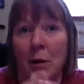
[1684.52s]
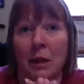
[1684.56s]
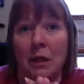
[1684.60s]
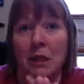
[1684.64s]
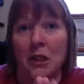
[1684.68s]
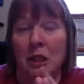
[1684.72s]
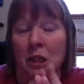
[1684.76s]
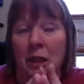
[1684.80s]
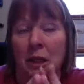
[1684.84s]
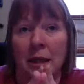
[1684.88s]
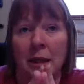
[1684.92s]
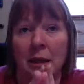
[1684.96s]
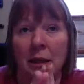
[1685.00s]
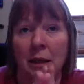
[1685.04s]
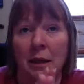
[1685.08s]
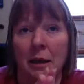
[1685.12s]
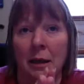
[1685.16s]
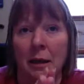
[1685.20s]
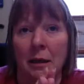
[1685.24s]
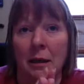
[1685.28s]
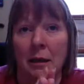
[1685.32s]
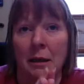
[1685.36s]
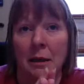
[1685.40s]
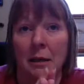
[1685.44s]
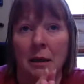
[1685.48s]
actually,
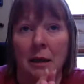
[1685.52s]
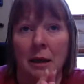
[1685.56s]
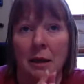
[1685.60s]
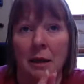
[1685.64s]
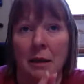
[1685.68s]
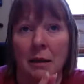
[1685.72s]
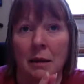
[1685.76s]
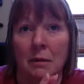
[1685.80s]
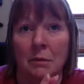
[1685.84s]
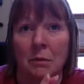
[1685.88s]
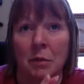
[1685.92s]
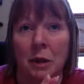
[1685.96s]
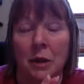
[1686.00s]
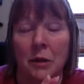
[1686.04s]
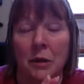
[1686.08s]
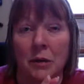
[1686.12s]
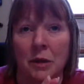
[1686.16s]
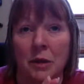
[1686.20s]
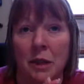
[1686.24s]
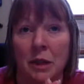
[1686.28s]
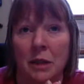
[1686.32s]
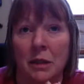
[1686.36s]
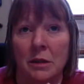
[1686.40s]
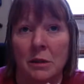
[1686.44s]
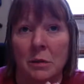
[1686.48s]
and I can
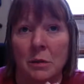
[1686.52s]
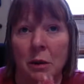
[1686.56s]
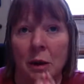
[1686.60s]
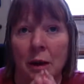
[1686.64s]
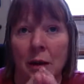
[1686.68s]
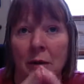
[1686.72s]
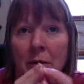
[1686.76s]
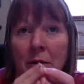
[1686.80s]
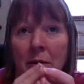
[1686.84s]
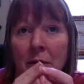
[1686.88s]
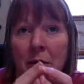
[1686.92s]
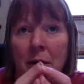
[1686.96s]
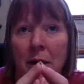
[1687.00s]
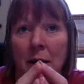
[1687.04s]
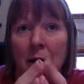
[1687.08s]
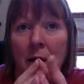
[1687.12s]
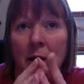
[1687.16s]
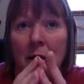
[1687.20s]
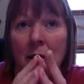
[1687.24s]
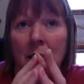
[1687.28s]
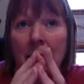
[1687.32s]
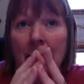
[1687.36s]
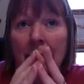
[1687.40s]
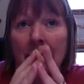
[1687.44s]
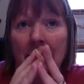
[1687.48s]
post it as well
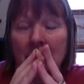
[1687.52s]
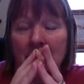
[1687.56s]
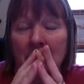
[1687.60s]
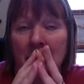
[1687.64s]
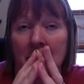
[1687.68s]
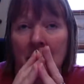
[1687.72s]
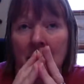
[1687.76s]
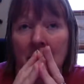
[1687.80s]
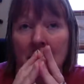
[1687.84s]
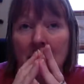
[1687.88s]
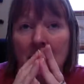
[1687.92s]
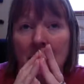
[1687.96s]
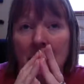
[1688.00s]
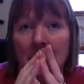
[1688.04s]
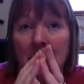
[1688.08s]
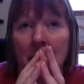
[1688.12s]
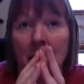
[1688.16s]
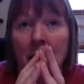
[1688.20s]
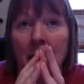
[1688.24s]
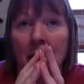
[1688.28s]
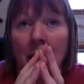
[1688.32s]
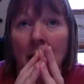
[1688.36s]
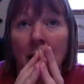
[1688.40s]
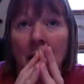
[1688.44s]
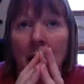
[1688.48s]
later.
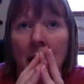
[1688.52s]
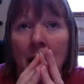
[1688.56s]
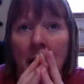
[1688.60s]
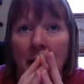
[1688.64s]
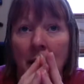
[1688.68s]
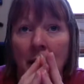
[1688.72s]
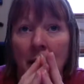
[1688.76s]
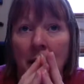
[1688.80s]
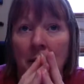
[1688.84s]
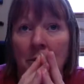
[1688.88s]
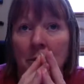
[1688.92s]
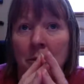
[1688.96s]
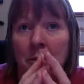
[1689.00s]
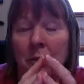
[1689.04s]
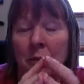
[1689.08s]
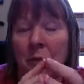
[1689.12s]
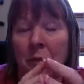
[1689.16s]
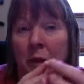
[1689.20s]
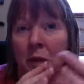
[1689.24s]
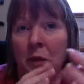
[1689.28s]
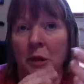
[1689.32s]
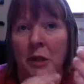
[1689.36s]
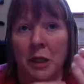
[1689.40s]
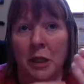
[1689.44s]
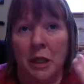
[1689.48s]

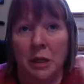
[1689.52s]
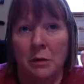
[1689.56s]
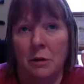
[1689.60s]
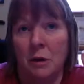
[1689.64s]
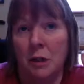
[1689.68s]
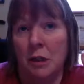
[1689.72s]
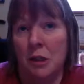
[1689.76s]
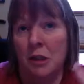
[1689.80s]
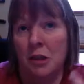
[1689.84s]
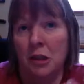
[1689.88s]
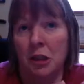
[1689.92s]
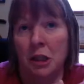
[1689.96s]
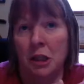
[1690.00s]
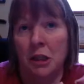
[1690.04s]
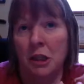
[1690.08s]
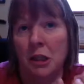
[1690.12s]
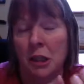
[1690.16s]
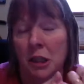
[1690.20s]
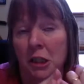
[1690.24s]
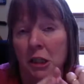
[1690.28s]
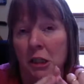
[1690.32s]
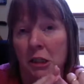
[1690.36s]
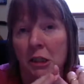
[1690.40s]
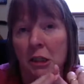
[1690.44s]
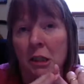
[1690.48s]
Pluto
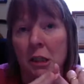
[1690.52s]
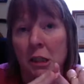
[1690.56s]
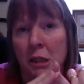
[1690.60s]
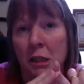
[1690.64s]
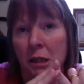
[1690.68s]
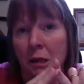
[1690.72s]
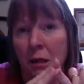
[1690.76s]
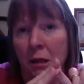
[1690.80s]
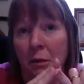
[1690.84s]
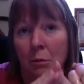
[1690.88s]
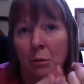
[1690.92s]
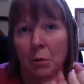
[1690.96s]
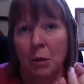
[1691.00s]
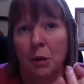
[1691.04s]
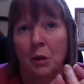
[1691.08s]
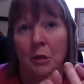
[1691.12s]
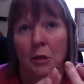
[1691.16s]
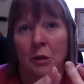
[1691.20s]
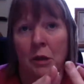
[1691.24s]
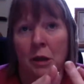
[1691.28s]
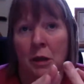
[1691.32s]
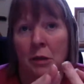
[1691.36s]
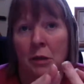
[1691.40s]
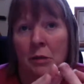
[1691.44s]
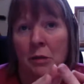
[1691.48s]
conjunctions,
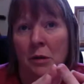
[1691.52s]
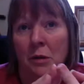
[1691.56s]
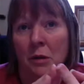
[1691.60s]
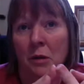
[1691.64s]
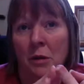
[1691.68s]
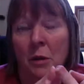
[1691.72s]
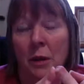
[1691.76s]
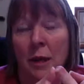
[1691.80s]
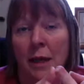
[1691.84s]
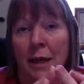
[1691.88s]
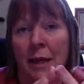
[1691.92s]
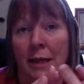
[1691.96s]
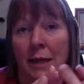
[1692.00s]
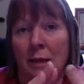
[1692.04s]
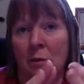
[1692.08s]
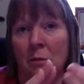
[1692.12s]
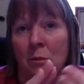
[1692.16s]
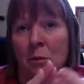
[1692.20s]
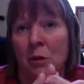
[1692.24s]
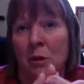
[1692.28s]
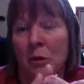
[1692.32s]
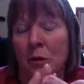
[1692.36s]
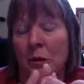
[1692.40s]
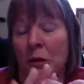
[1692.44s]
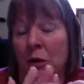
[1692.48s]
Pluto squares, and
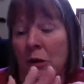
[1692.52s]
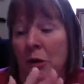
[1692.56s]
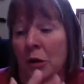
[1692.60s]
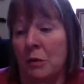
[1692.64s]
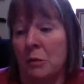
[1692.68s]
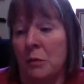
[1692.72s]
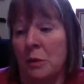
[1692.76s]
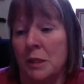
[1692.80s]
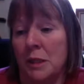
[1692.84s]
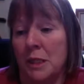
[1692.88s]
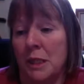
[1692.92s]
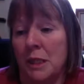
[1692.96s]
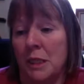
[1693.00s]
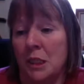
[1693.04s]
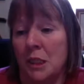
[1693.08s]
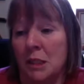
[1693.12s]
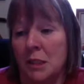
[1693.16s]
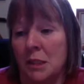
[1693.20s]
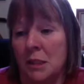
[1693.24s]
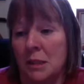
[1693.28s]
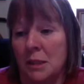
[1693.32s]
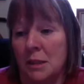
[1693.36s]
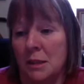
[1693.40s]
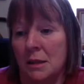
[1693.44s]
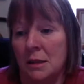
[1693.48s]
Pluto
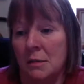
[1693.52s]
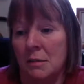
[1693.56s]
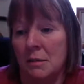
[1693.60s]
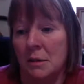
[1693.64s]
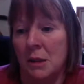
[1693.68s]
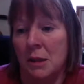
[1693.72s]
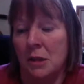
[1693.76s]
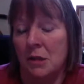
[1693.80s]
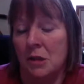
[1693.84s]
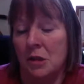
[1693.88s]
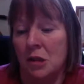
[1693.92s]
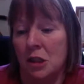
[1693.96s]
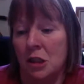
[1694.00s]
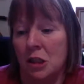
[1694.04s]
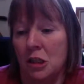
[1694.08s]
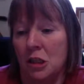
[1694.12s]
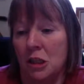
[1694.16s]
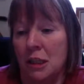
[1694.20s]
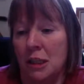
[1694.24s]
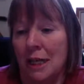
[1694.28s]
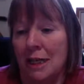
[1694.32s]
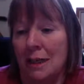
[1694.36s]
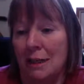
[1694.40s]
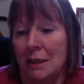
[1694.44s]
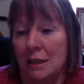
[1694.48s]
oppositions are the most
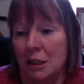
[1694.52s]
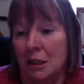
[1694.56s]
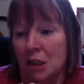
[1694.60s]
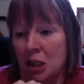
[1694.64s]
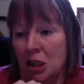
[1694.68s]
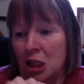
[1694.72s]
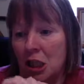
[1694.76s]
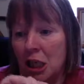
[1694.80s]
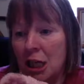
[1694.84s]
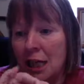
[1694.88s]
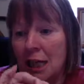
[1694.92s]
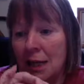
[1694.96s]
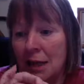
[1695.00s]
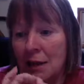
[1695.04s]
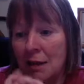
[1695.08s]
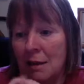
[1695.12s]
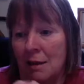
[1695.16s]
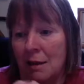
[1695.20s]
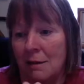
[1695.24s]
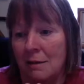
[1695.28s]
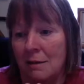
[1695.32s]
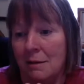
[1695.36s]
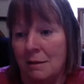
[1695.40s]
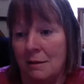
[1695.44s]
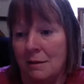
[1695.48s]
challenging,
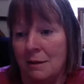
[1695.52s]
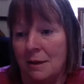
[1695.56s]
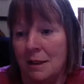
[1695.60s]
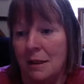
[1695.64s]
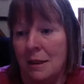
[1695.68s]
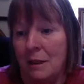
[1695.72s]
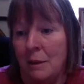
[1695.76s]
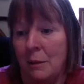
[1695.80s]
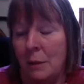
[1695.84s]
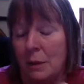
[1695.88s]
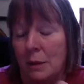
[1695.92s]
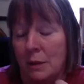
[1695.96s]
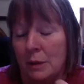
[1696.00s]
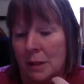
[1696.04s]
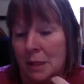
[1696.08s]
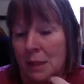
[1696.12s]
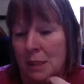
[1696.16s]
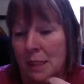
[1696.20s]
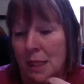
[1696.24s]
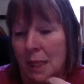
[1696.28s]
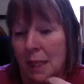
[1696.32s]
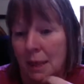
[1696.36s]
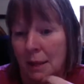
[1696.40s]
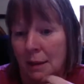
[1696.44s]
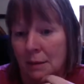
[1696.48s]
I will
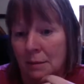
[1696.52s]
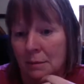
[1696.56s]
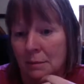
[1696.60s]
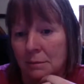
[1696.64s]
say.